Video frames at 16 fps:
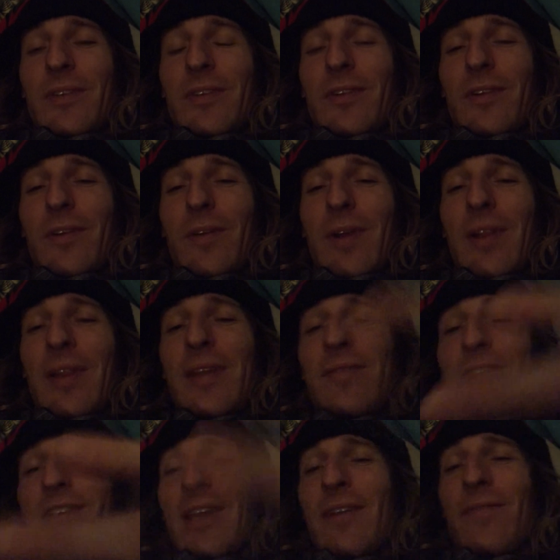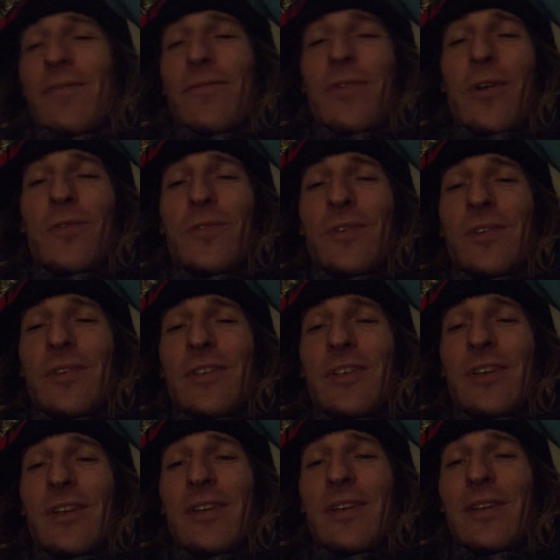You know, I leave Satan frozen,
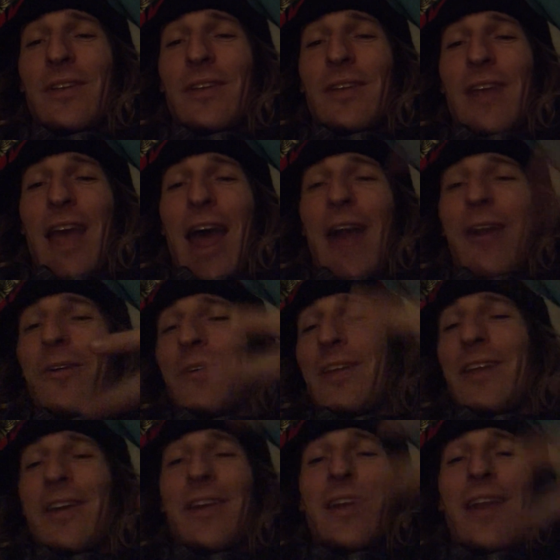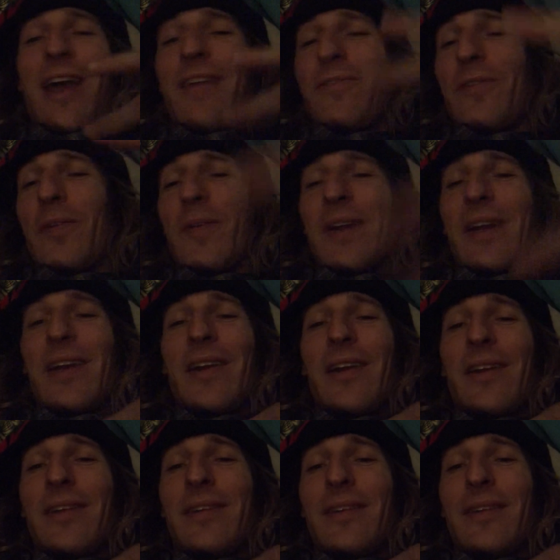son. I don't need a knife or a
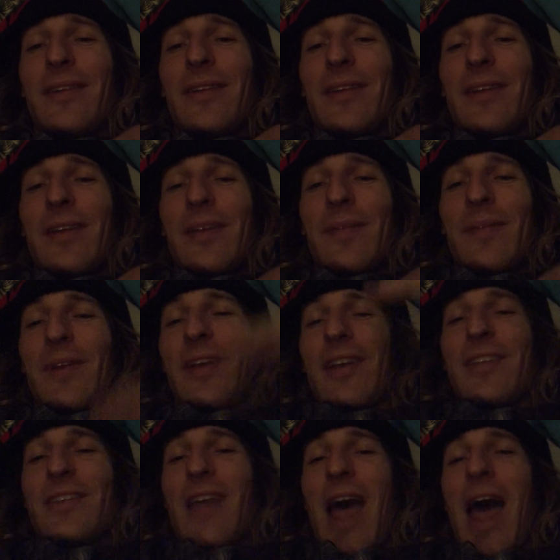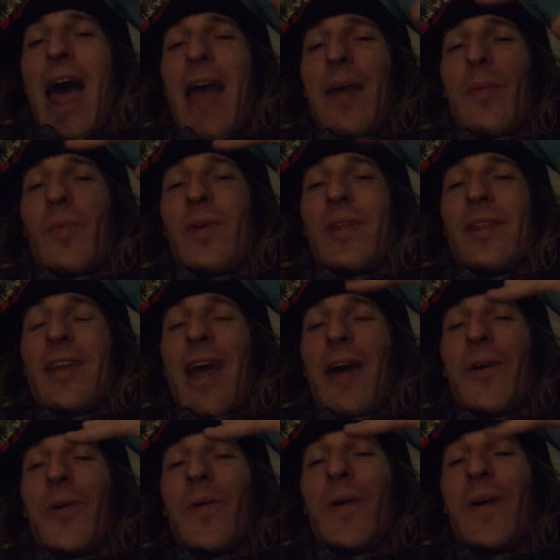gun because I'm with
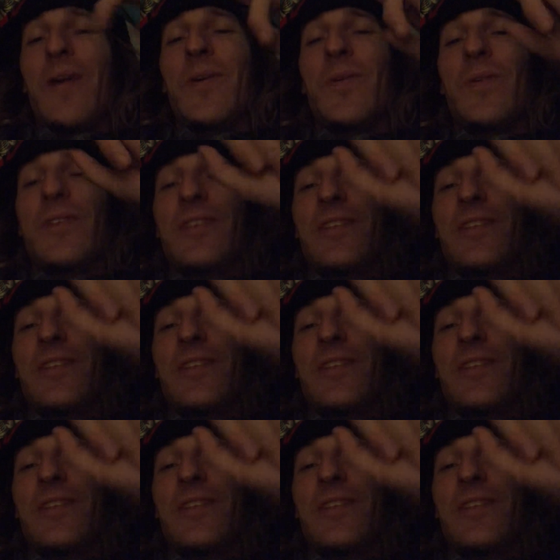Yahuwah, who is